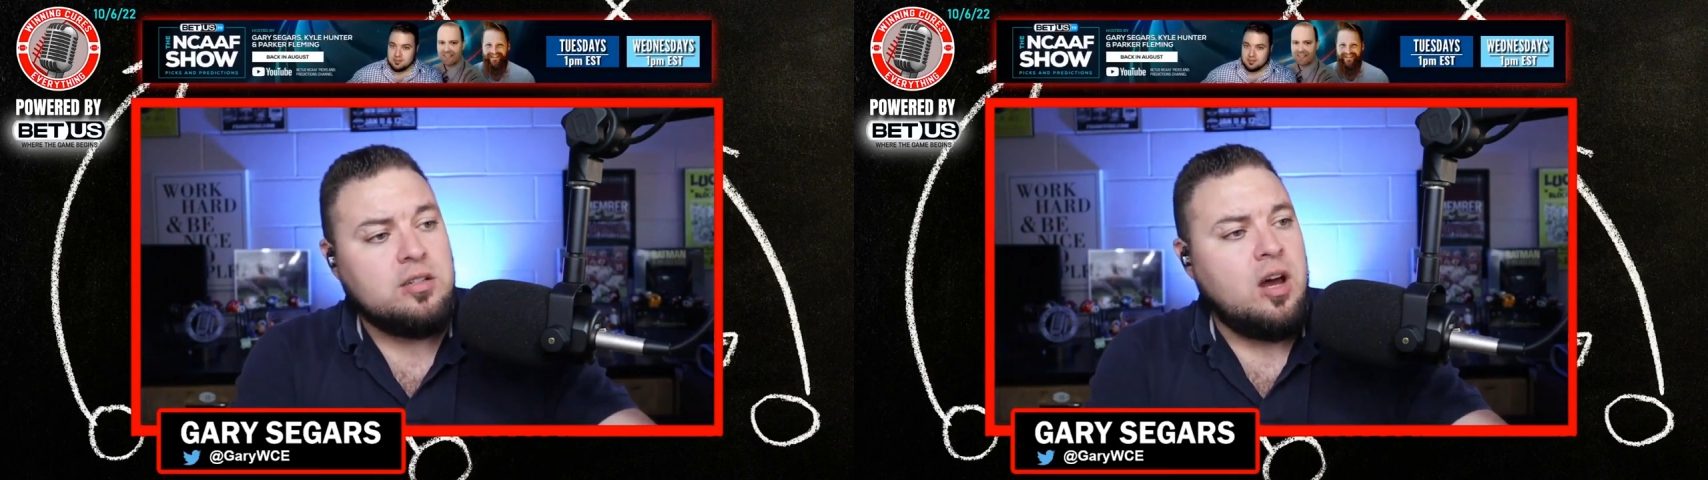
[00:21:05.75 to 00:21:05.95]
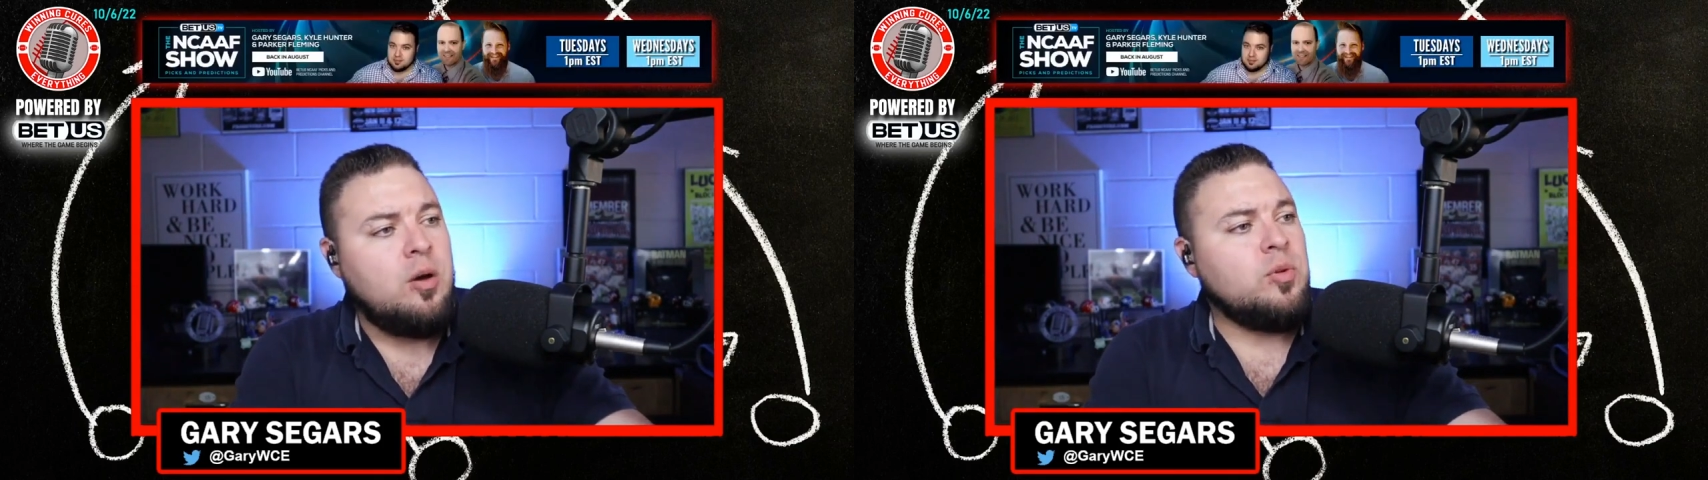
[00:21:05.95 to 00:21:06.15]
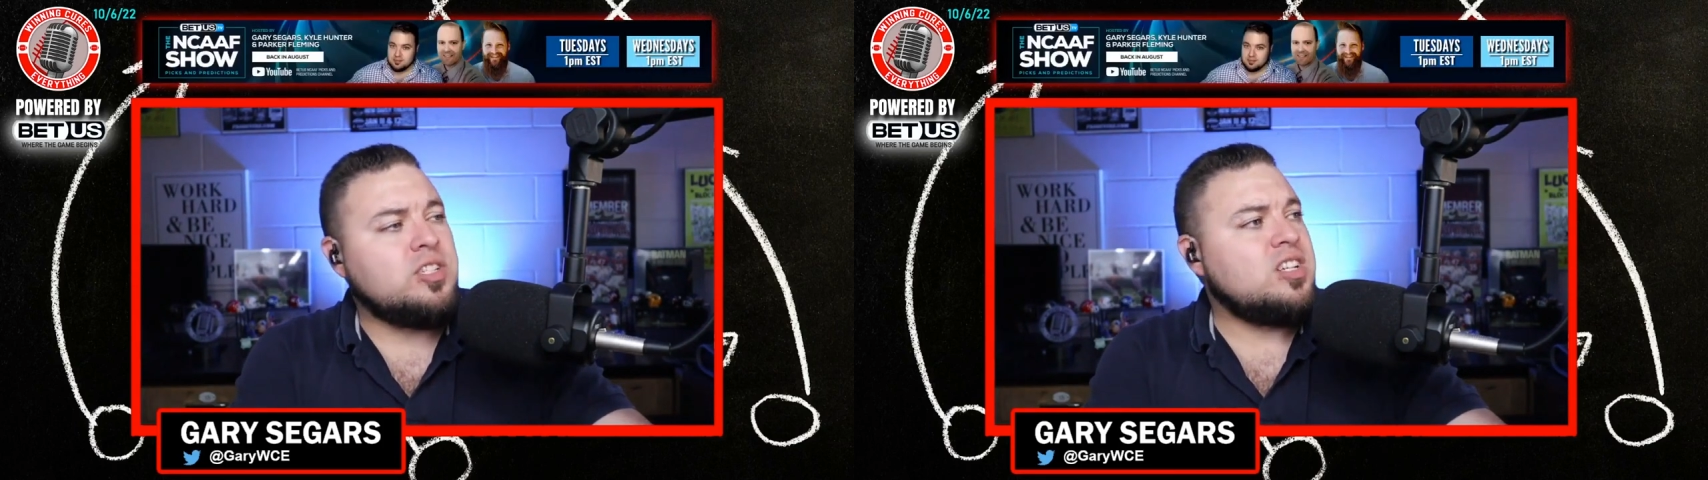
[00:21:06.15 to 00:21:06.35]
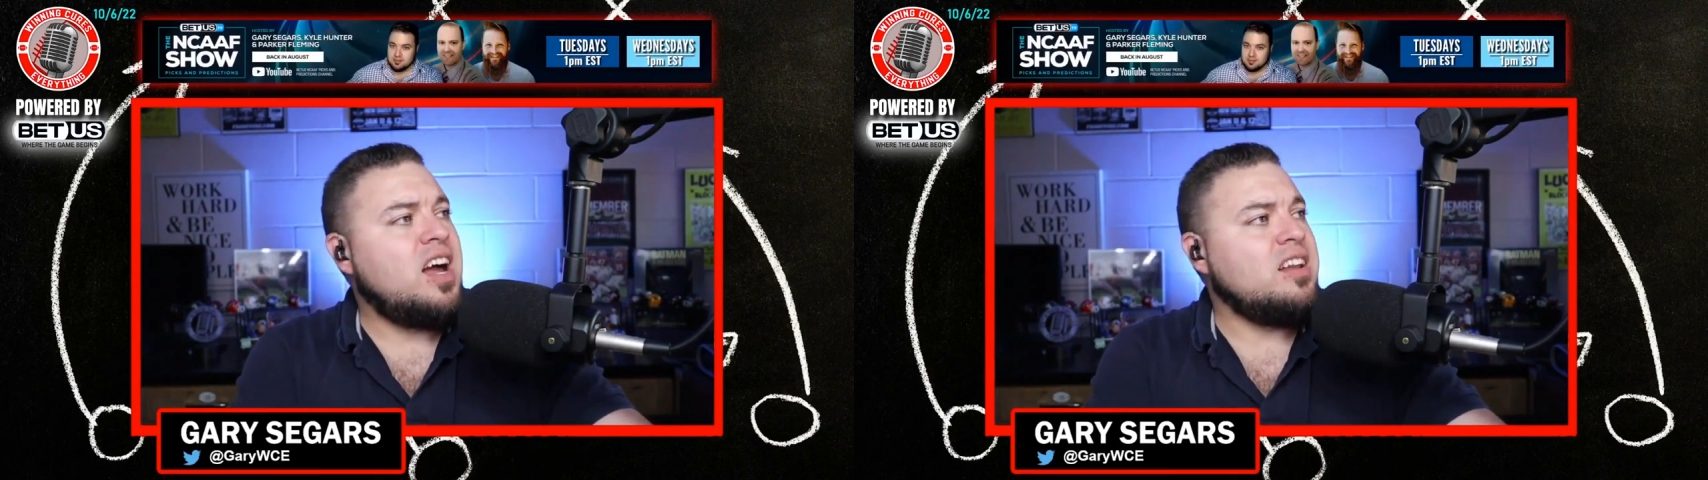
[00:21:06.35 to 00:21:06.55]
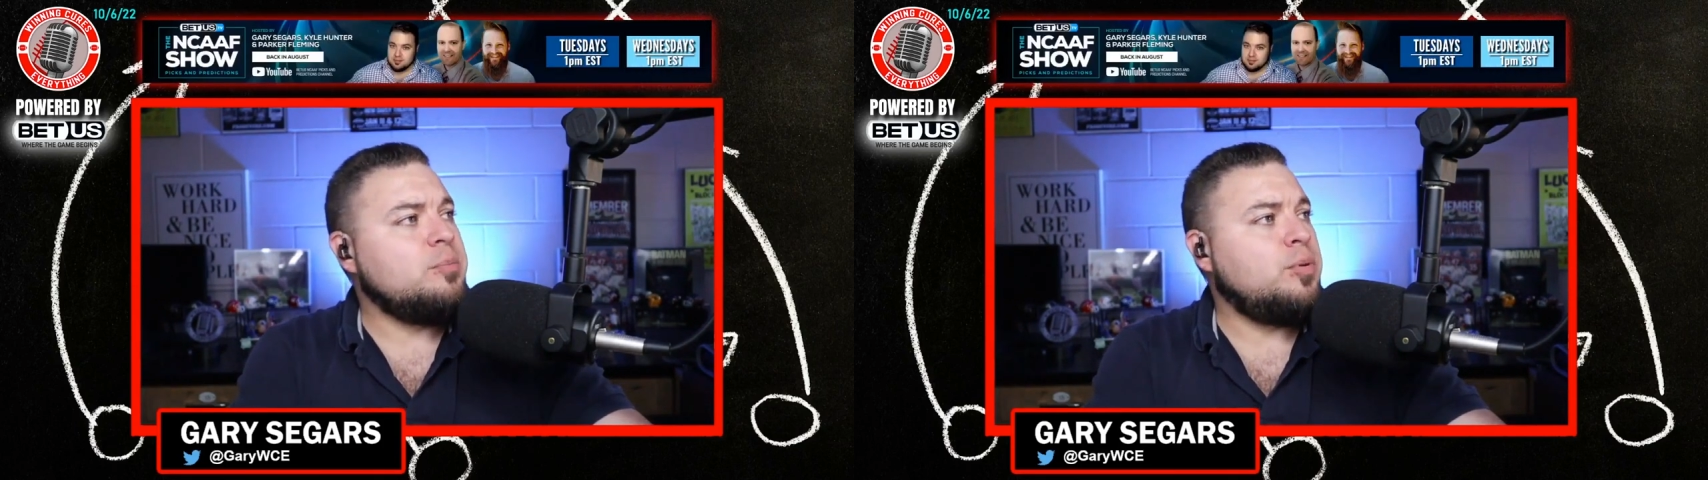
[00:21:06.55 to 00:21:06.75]
uh, which
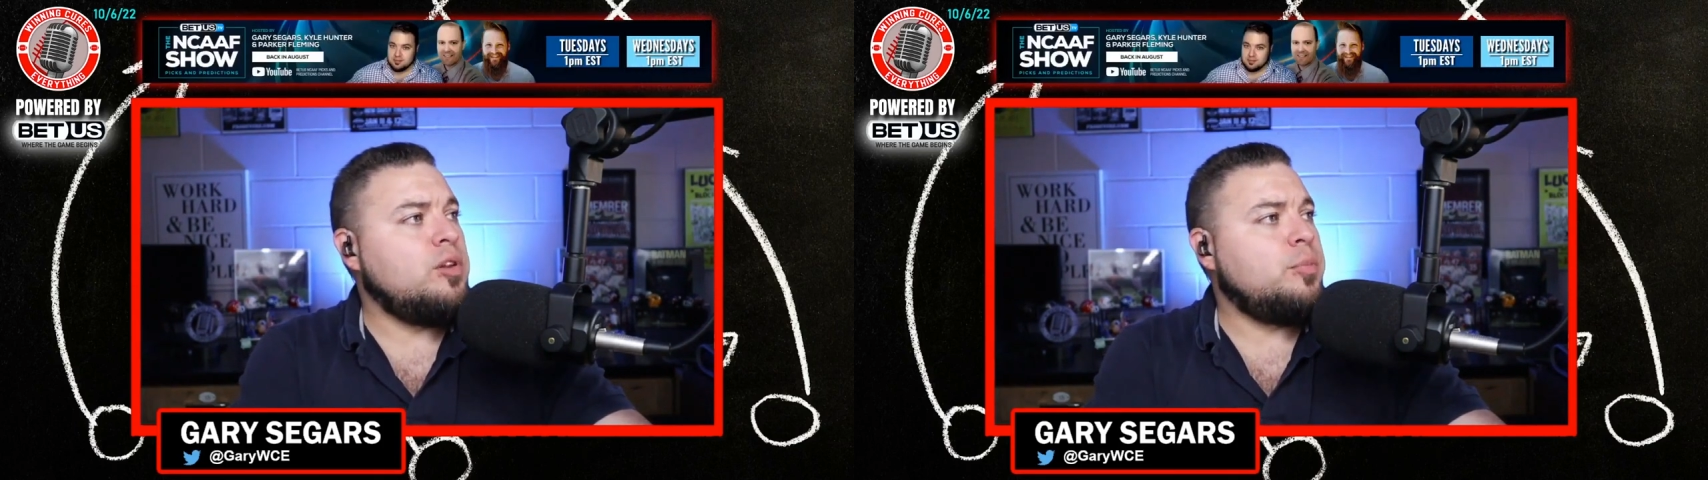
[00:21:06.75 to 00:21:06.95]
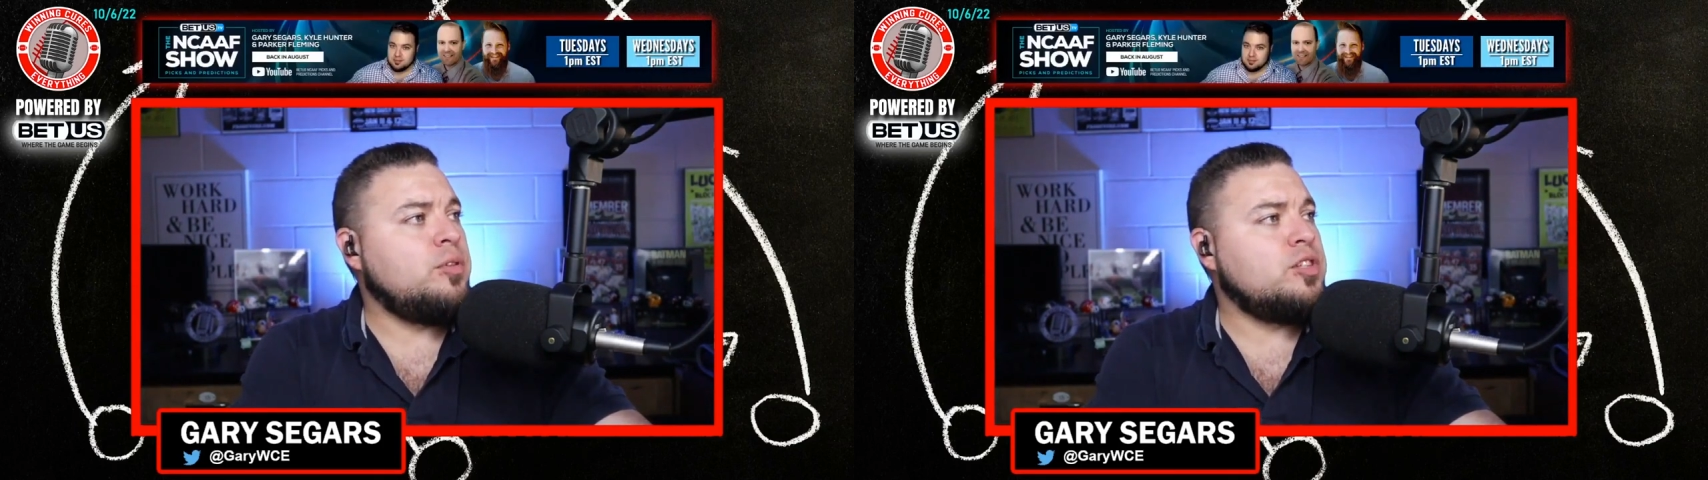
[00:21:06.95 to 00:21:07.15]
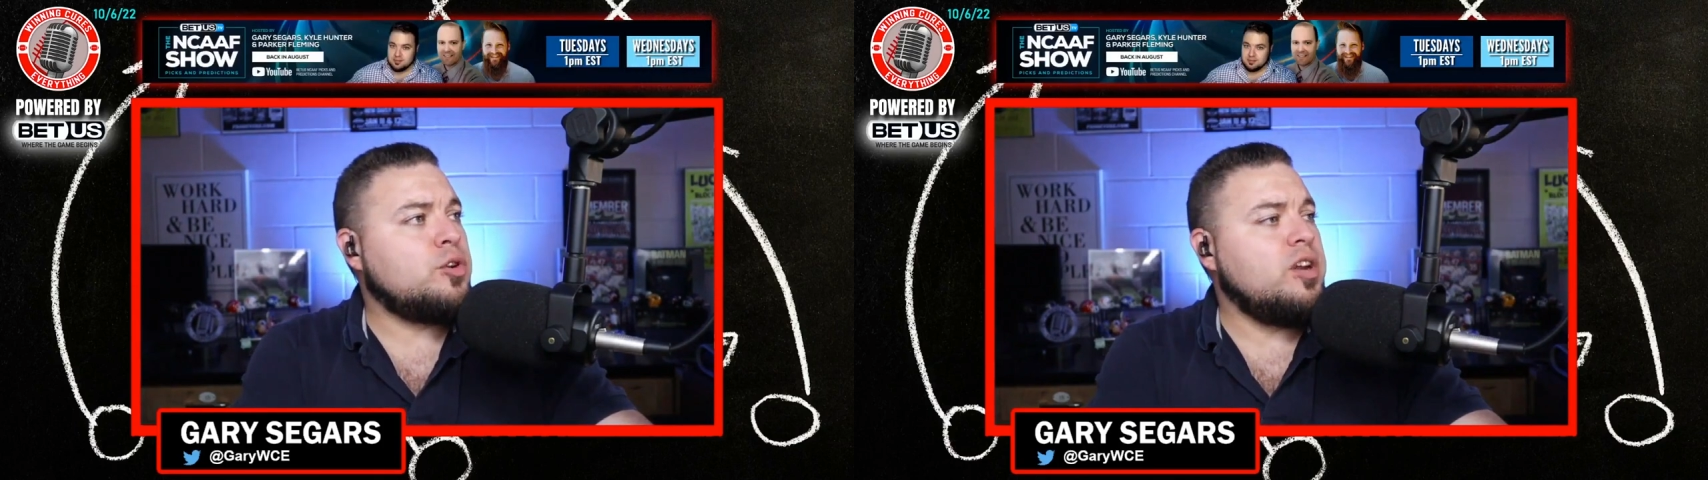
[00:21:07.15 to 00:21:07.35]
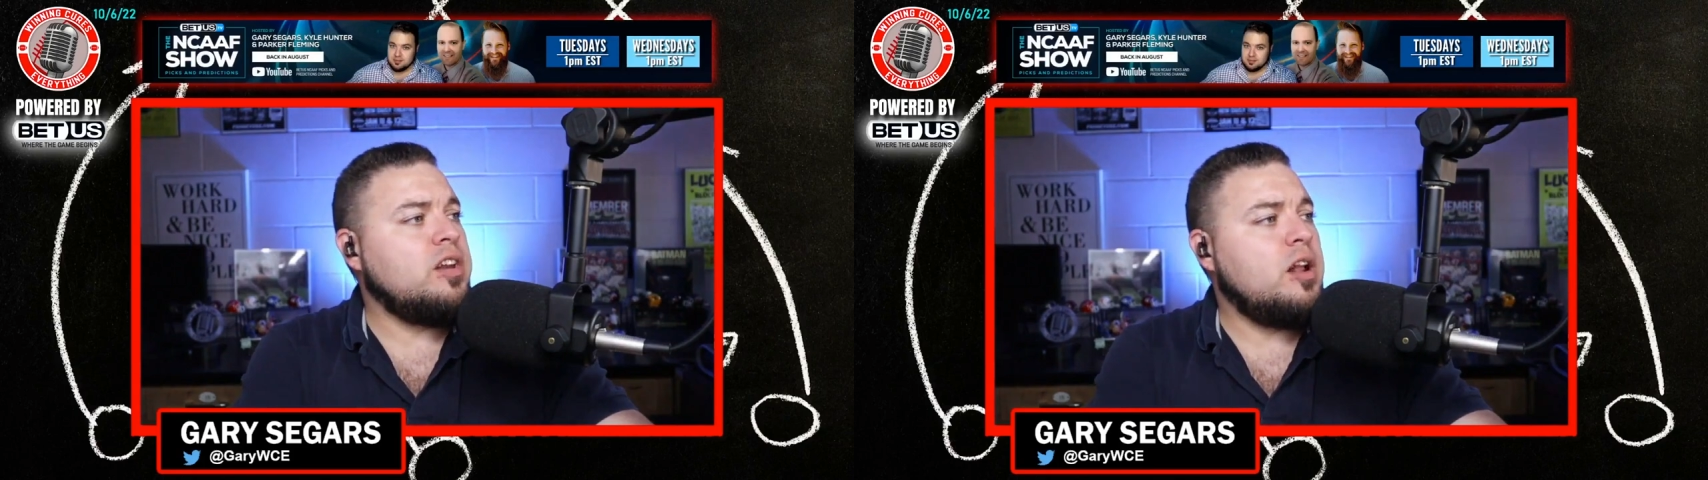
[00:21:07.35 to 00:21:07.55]
I didn't pull up on the screen,